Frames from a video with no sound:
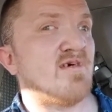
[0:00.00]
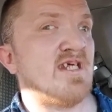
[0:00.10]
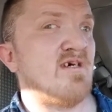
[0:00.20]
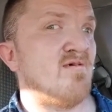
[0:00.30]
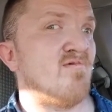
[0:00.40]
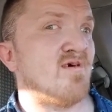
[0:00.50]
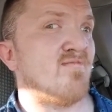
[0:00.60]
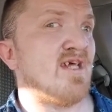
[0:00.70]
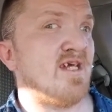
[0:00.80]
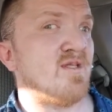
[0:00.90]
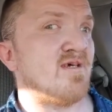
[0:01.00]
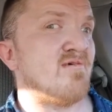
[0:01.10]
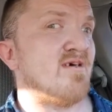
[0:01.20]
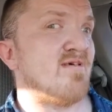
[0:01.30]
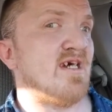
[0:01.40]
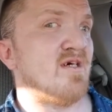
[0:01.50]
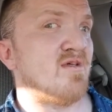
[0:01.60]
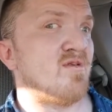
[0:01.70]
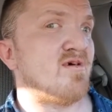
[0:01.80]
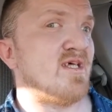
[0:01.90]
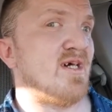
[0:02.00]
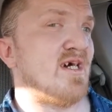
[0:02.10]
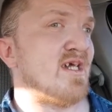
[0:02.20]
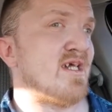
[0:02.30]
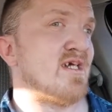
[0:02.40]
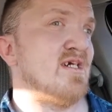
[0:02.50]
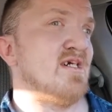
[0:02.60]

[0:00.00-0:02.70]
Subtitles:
so I wound up taking the drive down and looking at it.